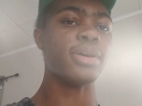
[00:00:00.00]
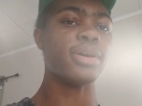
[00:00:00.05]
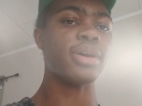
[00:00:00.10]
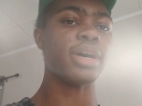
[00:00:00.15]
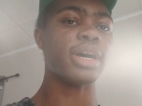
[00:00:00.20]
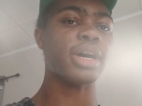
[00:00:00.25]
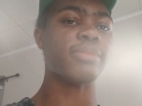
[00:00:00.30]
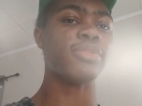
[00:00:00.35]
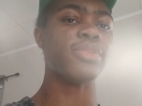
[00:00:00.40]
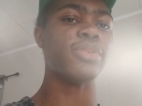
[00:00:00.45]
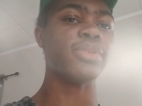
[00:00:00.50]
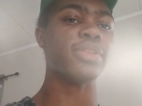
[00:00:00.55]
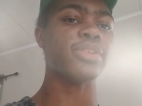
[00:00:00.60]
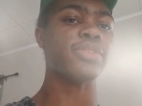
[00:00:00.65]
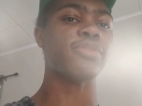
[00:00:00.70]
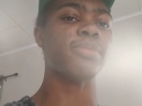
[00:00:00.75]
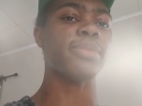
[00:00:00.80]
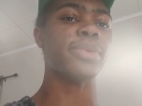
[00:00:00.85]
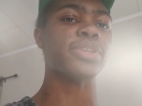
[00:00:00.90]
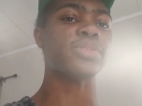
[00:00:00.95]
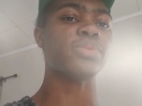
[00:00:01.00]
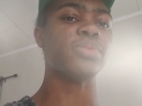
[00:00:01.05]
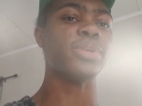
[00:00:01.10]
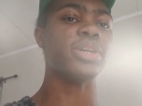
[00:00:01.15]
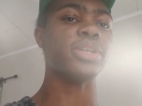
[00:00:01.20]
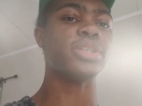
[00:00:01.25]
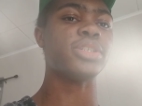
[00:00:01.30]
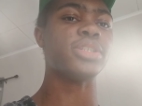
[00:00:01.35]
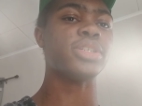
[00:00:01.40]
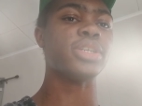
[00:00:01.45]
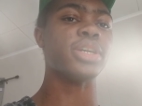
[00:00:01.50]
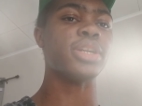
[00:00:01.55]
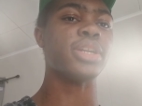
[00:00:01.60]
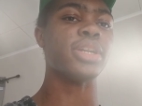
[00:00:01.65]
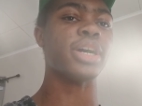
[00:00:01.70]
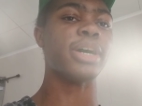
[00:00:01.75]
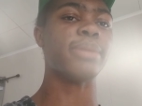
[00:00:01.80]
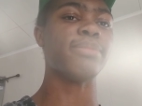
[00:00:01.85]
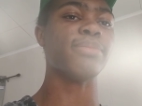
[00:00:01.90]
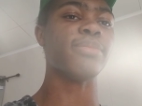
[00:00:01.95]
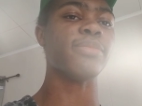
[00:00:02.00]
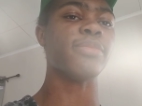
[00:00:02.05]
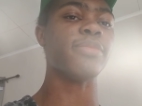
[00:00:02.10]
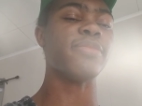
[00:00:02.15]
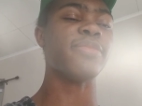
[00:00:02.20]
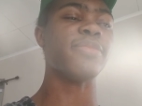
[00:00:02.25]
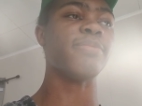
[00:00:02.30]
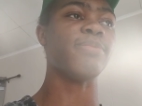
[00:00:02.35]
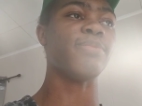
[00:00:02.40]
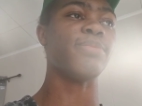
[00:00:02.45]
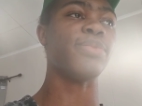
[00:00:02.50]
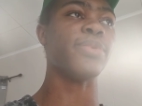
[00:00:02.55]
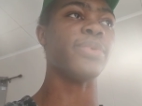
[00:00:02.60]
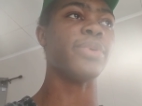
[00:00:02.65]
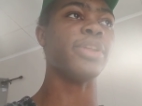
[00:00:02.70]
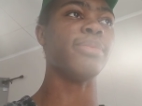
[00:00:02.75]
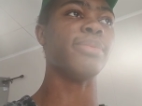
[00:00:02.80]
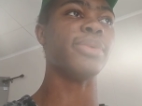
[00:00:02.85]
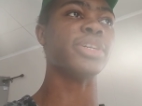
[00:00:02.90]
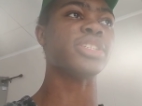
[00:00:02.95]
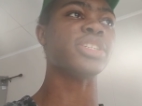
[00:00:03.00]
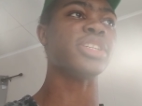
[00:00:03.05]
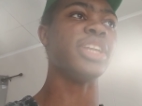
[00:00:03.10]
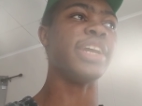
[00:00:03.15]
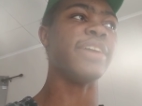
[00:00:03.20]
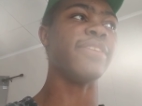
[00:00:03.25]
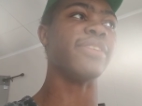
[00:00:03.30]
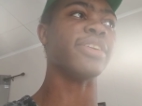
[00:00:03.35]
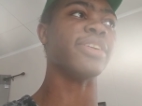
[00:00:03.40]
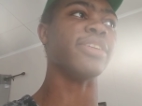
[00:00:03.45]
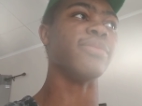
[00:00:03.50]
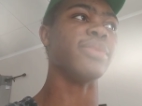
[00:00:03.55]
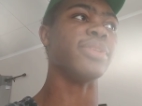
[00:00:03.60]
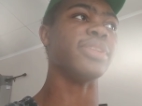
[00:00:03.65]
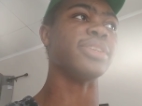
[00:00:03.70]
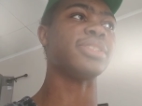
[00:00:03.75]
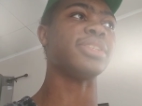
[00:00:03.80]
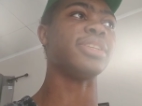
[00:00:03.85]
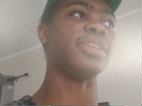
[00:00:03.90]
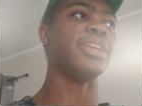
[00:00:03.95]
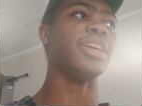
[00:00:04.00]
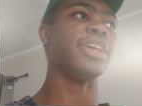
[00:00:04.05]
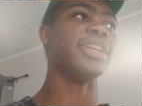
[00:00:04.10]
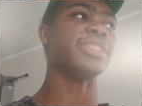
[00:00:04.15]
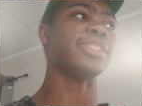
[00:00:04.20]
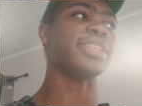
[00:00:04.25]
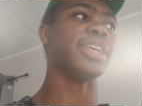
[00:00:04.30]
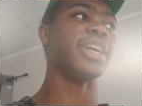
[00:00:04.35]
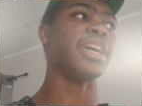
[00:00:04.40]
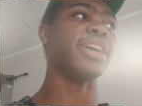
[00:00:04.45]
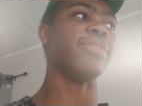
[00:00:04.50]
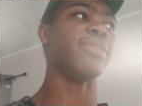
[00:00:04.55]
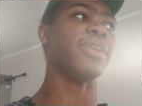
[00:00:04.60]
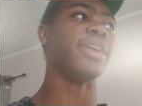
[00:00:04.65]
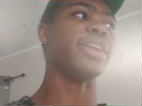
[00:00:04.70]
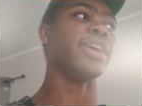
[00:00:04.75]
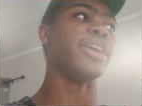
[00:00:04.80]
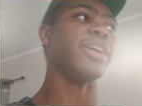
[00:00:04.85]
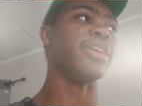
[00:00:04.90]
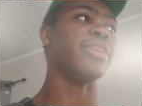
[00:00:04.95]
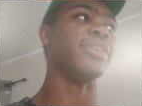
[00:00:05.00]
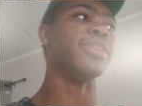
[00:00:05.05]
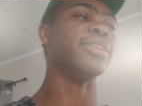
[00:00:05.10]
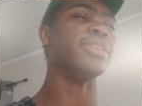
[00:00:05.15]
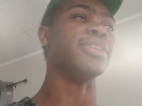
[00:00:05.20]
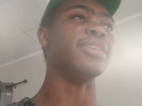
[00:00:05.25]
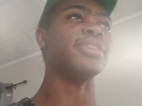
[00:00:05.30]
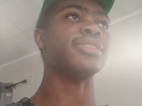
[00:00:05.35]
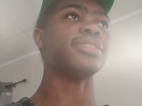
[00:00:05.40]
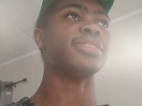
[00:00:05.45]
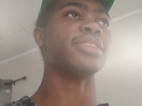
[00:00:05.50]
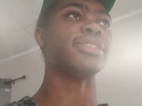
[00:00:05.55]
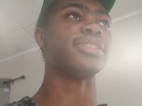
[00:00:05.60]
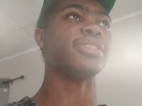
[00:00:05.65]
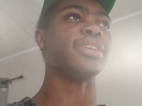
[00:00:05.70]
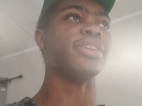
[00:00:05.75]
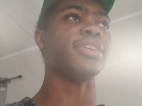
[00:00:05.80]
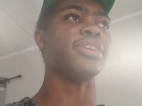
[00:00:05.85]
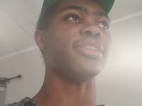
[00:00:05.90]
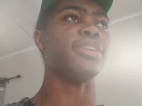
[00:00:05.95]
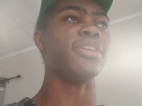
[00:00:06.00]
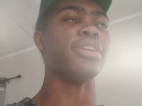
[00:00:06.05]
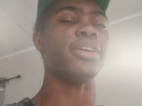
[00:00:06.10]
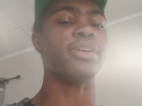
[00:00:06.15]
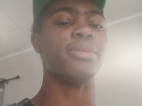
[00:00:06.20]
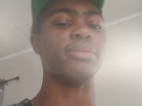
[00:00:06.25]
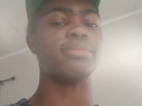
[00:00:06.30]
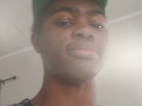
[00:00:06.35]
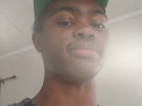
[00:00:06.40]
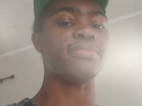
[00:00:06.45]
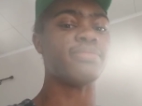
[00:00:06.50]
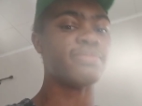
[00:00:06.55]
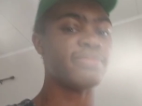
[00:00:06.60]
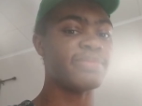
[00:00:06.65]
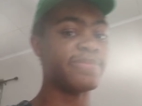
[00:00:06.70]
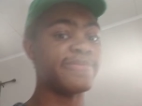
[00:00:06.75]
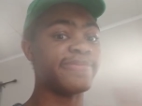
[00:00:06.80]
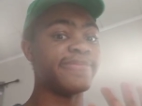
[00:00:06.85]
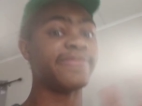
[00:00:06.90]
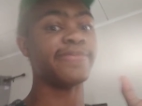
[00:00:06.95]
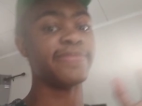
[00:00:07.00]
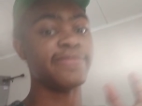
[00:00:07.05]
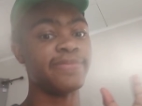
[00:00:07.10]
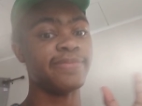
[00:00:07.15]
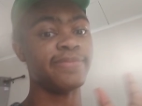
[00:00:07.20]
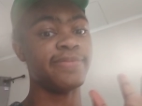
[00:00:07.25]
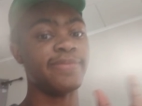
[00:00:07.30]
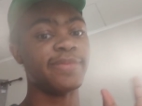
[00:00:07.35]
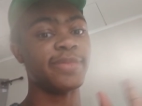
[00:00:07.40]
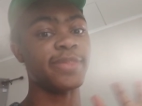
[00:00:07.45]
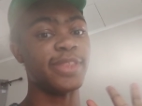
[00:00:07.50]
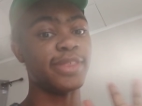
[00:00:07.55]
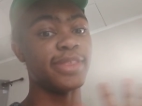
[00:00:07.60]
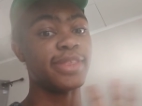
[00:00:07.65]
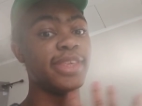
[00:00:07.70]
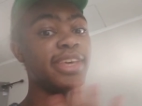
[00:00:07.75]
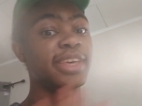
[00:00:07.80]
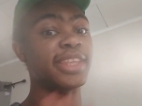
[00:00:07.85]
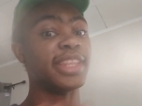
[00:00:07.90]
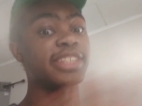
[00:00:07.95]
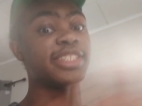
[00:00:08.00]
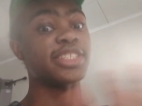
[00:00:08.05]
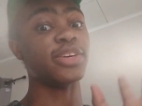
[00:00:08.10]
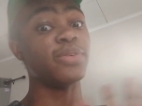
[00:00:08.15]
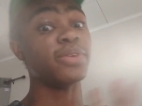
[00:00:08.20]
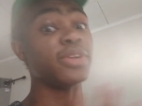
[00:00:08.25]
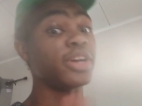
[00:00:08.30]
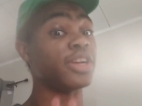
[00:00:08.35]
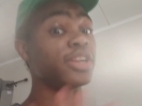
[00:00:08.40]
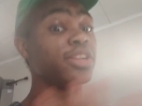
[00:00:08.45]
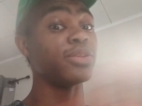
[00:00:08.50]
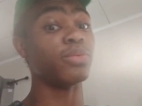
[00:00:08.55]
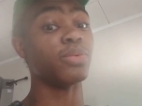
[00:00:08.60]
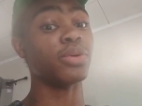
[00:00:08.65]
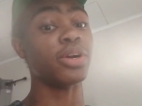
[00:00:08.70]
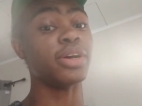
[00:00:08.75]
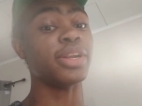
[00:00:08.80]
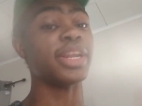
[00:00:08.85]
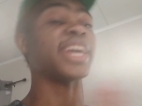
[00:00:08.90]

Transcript: I'm doing this for my Switch, and I'm pretty much never gonna really see Dennis again right now, since uh, you know the thing that's going on in the world.